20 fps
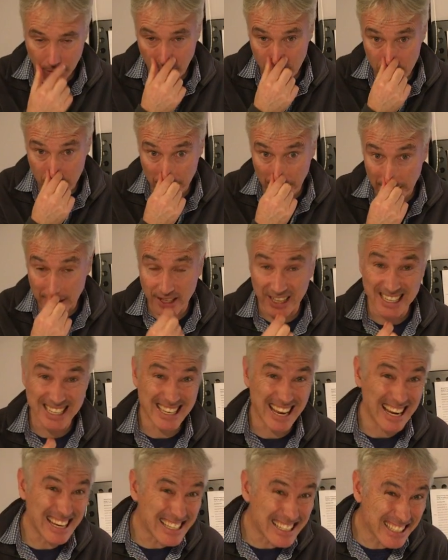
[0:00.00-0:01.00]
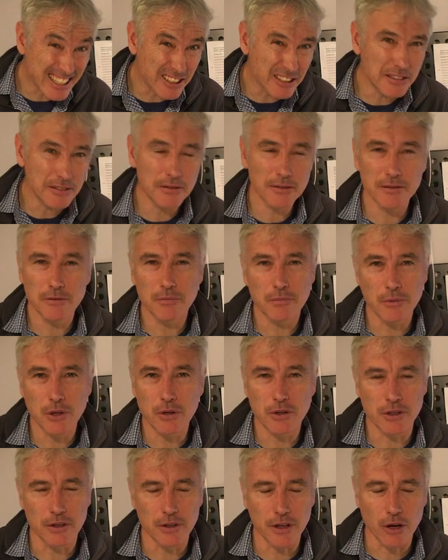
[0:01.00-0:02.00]
So that's identical
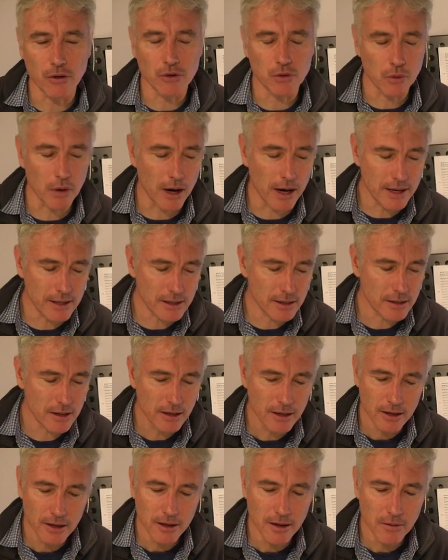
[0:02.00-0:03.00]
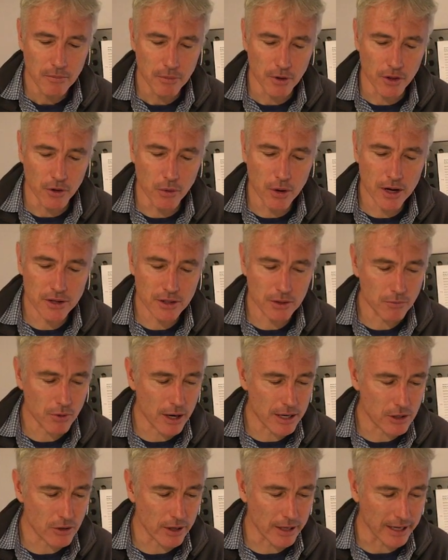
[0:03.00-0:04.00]
note-wise, but the words are
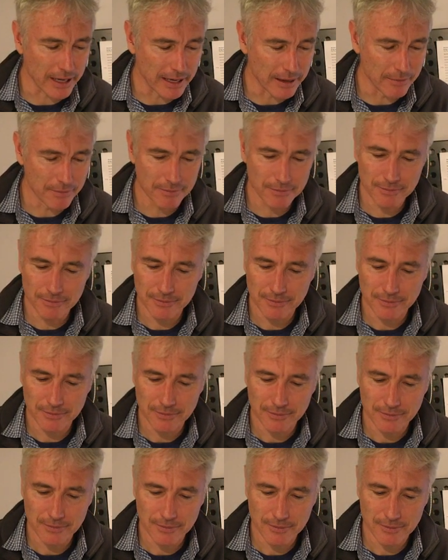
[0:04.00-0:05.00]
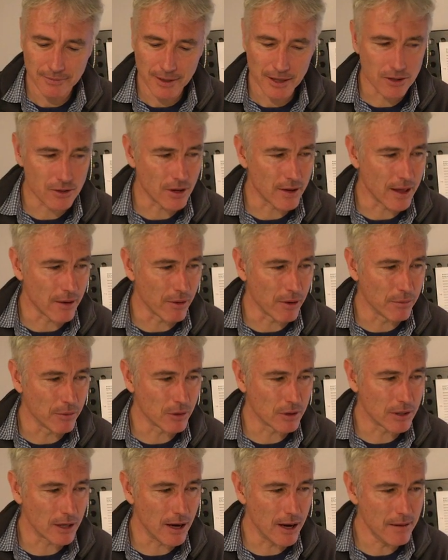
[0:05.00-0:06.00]
quite tricky. Let's try that one
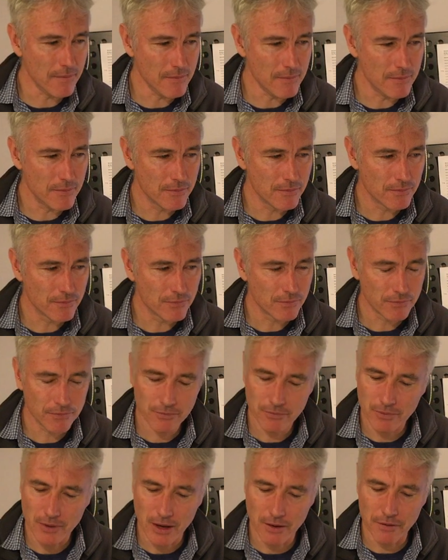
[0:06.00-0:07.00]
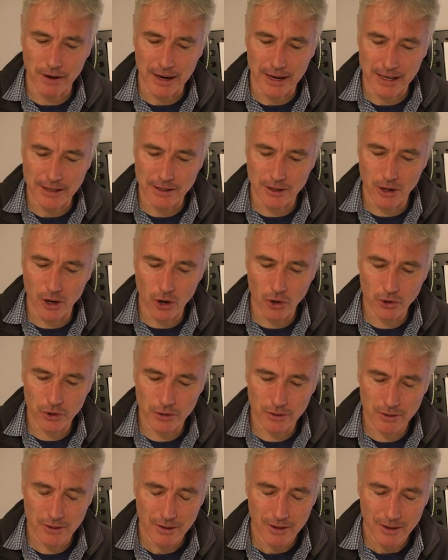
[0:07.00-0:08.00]
more time. In fact, let's not,
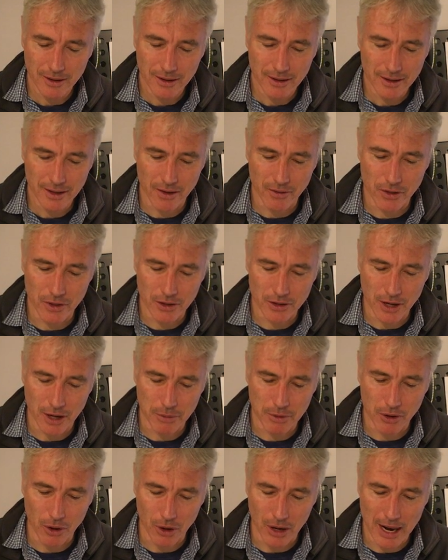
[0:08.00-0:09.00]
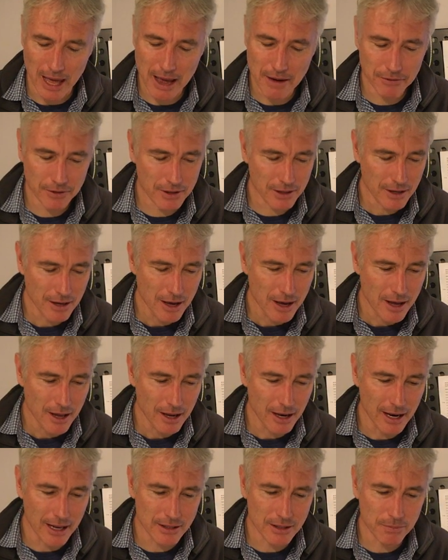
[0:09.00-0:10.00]
given the time we've got left.
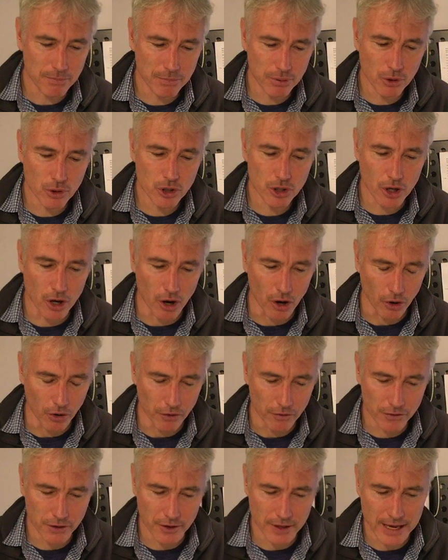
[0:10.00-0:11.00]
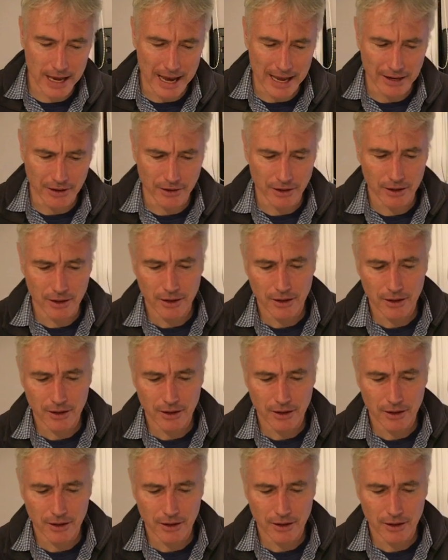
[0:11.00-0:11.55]
Let's push on to the end.